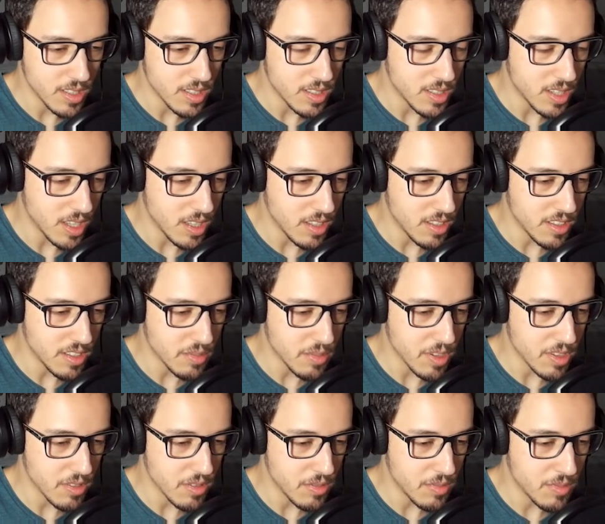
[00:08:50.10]
Natalie's
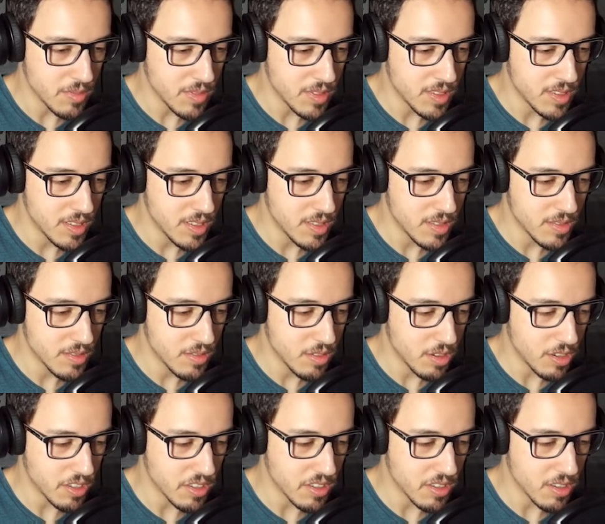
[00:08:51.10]
bedroom. Door
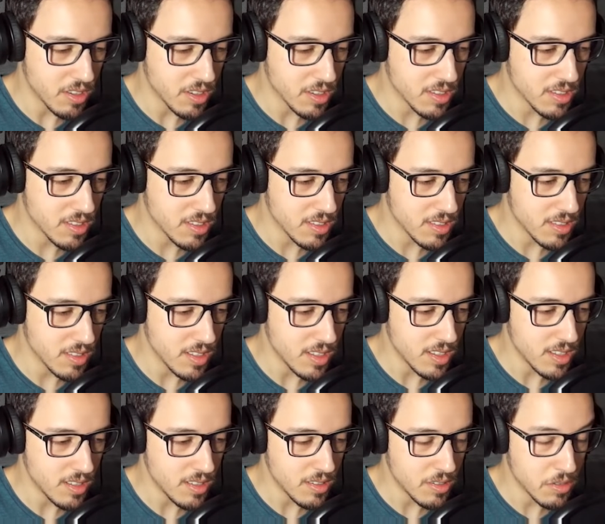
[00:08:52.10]
is locked.
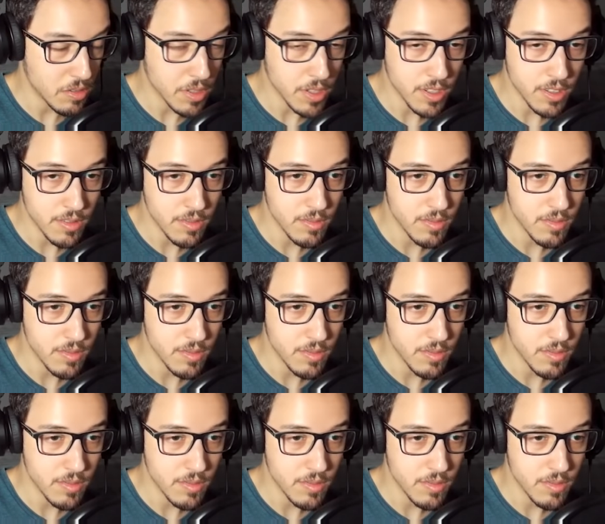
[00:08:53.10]
Yeah, okay.